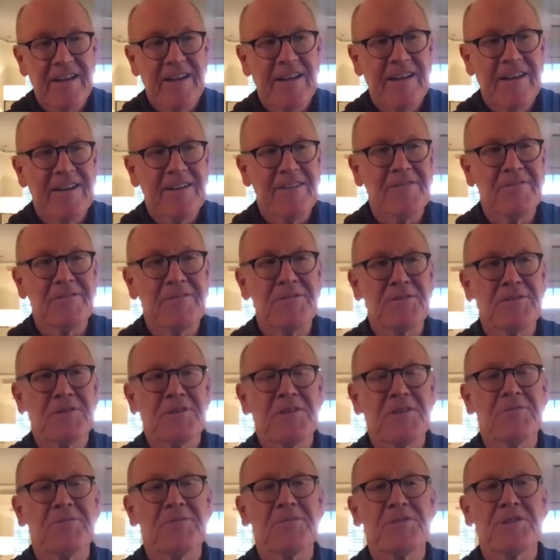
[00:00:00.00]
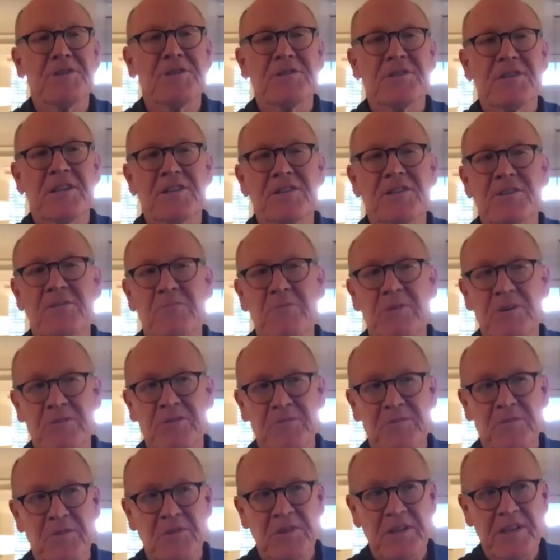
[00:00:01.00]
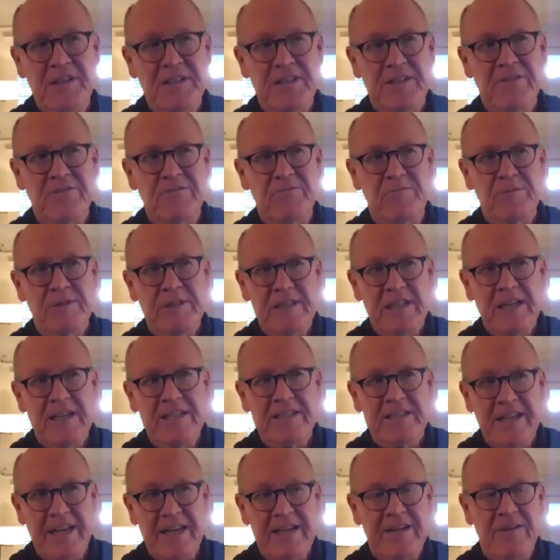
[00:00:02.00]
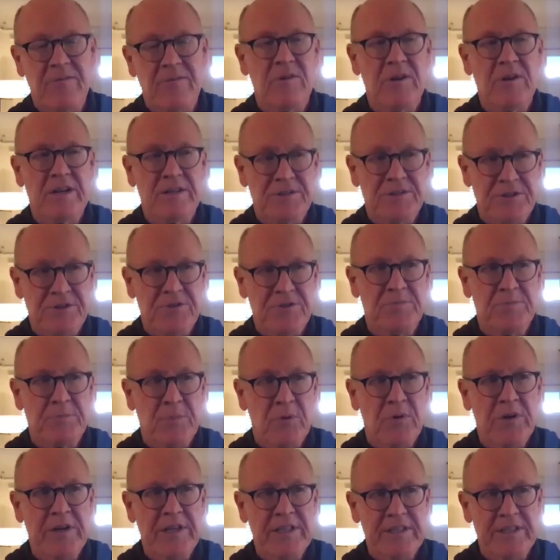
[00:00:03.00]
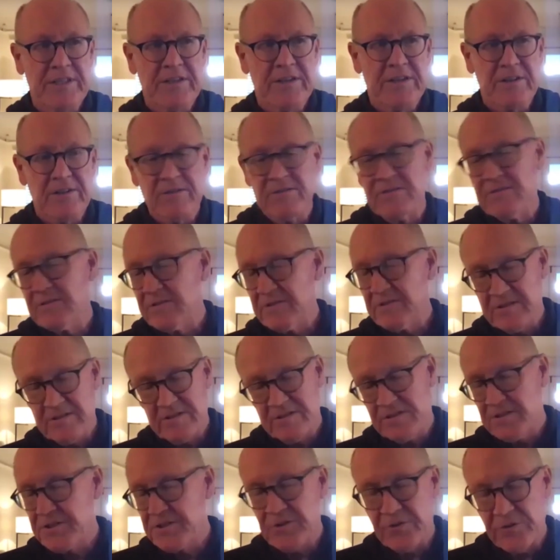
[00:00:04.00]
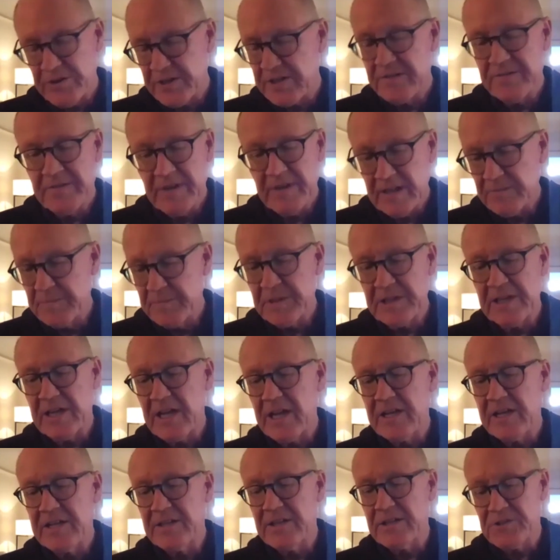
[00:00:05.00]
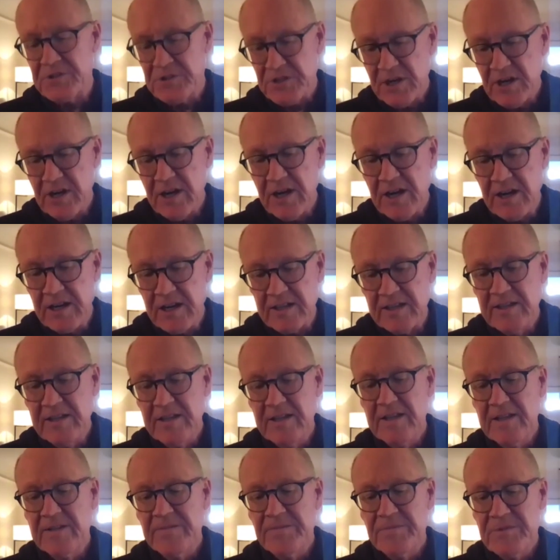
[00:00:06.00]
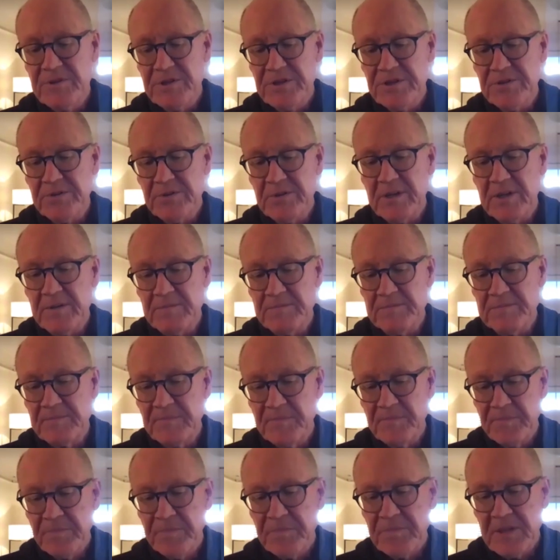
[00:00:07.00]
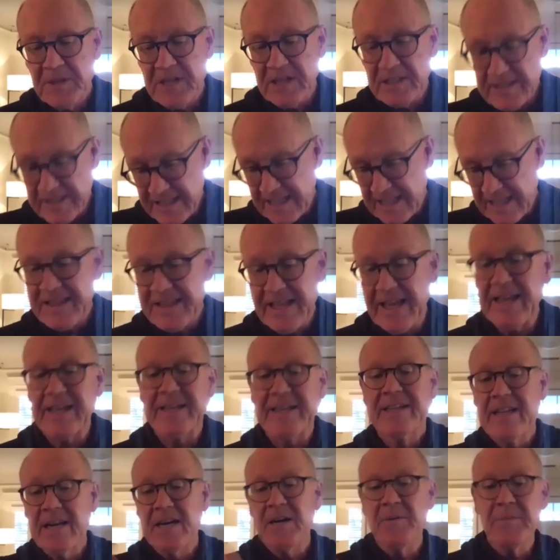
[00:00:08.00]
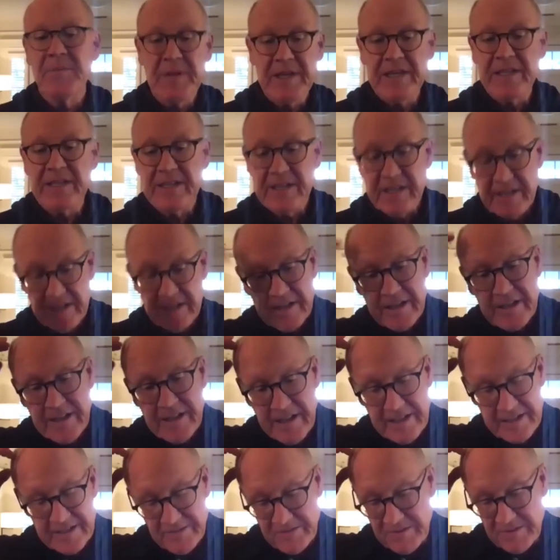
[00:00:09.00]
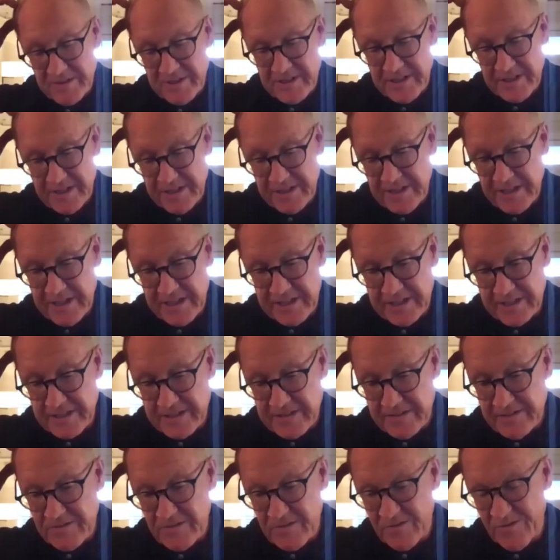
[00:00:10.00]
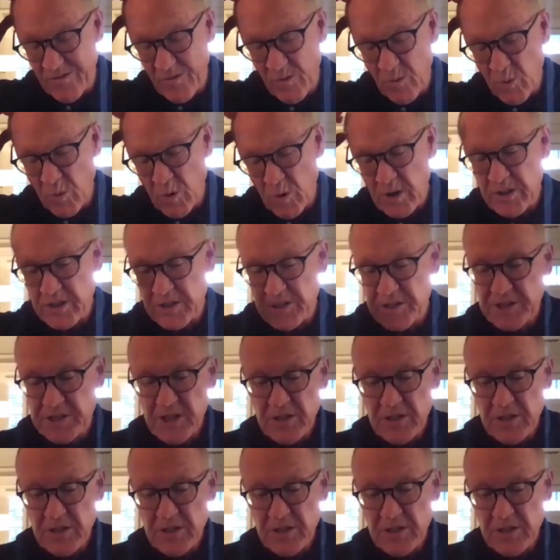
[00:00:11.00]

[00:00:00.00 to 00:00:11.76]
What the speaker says: it was just such a wonderful thing to realize that at a certain point in our story development and the song, to let that come in, and it worked so